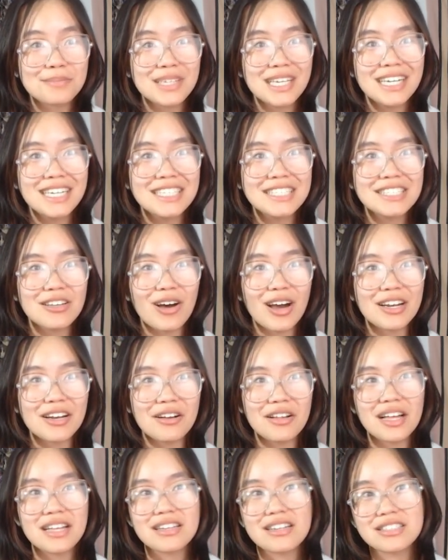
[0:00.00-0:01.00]
So I know
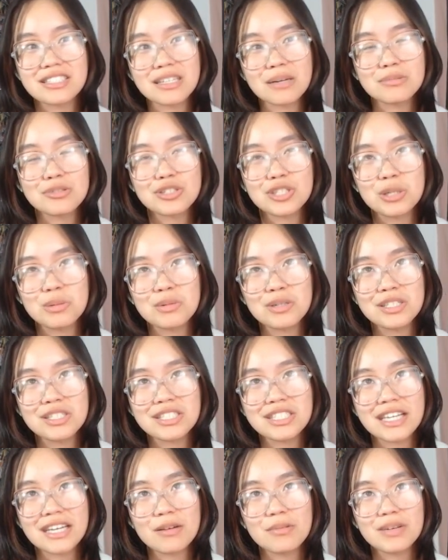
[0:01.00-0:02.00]
like there's some streamers,
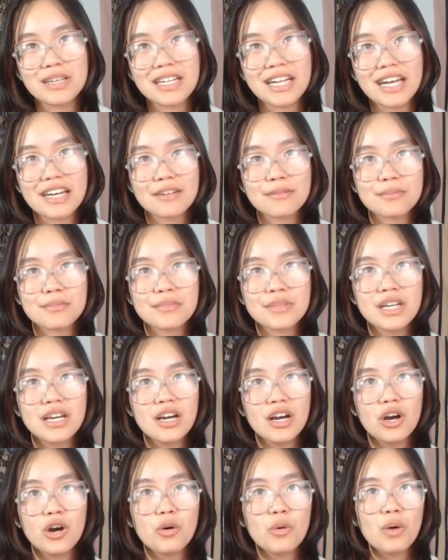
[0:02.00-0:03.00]
they'd be like,
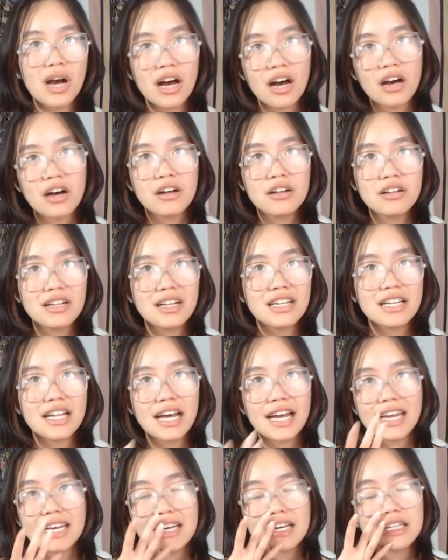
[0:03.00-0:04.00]
well,
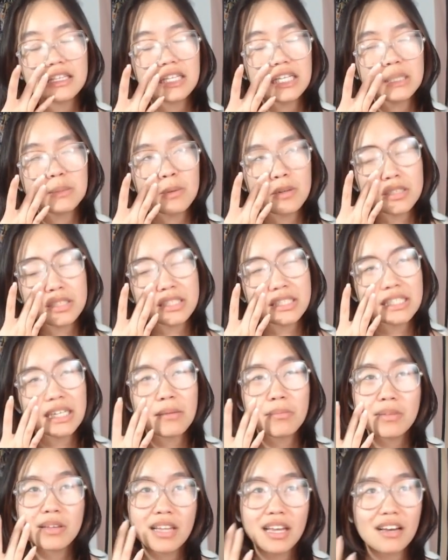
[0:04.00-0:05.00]
like this person gave
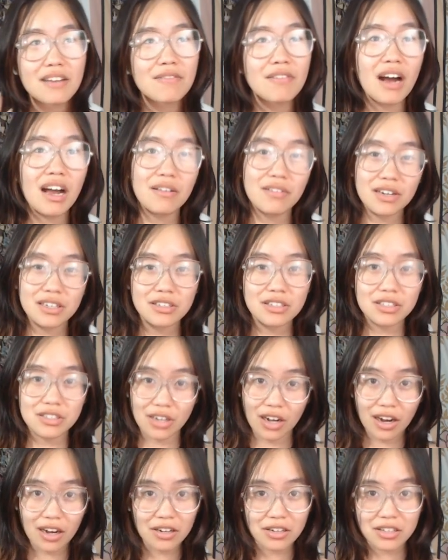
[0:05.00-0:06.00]
me like
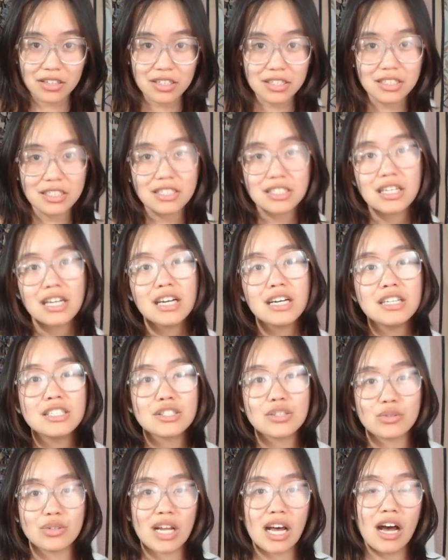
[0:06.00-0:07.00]
$500,
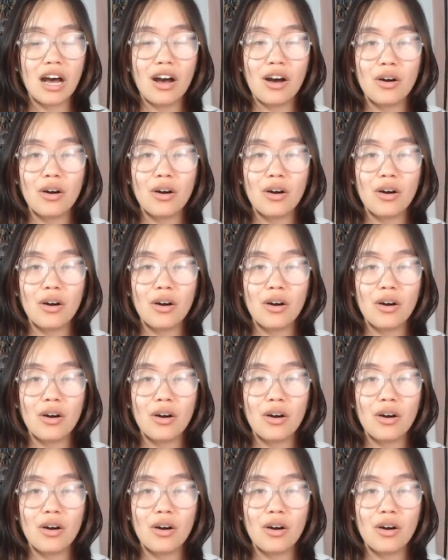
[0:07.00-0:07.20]
so now